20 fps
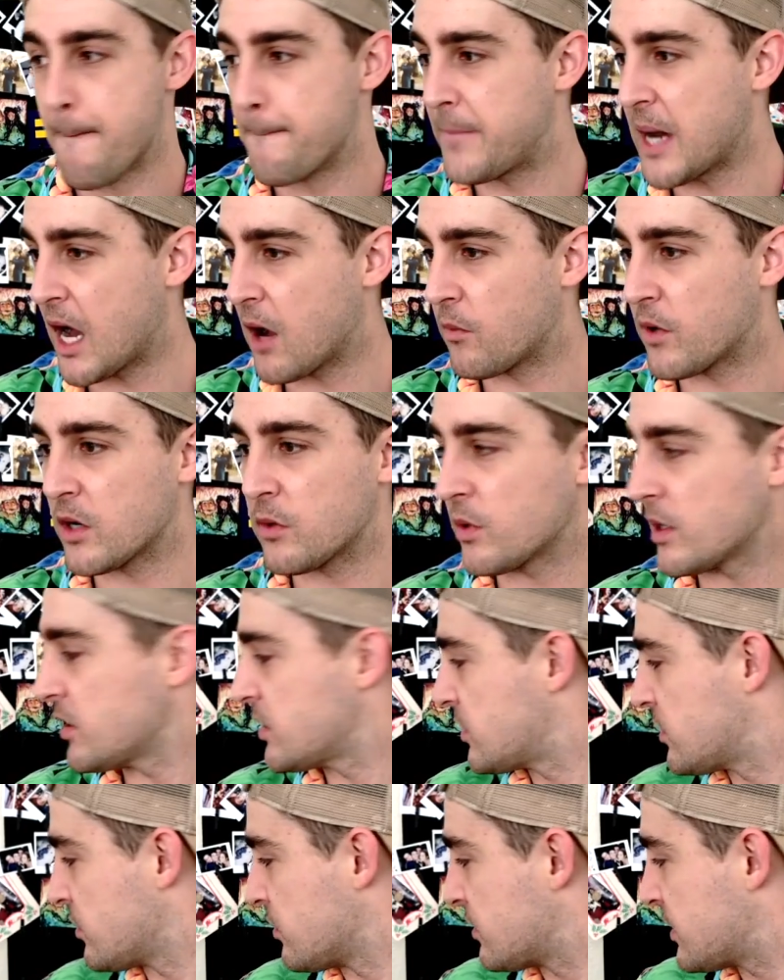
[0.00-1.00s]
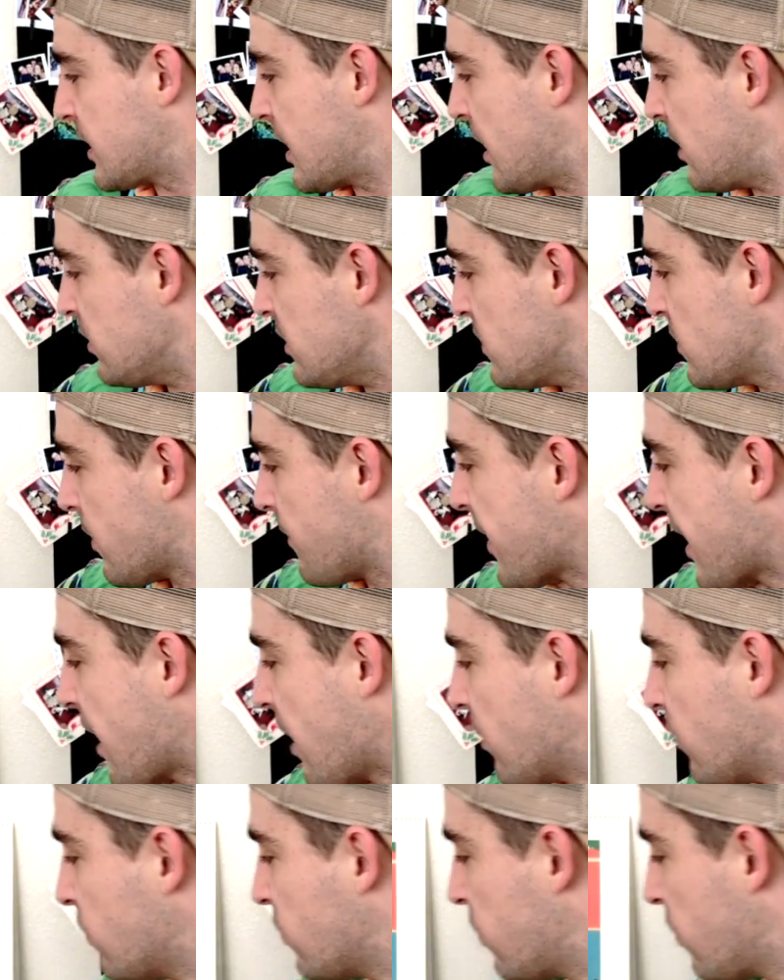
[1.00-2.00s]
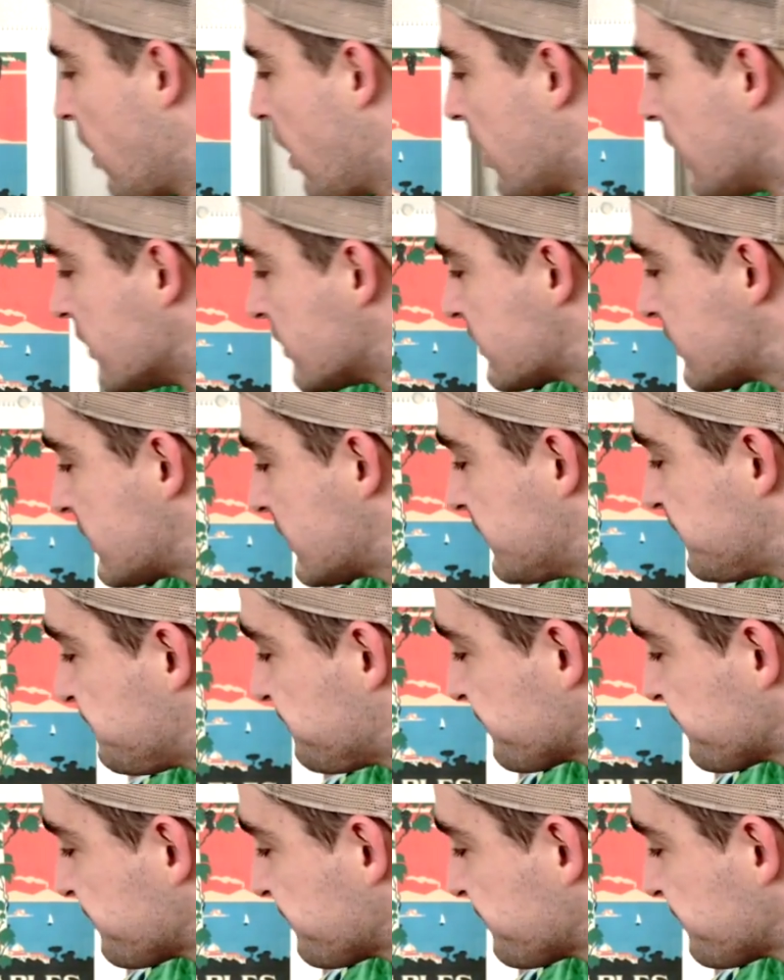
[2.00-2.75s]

But what I wanted to tell you about was,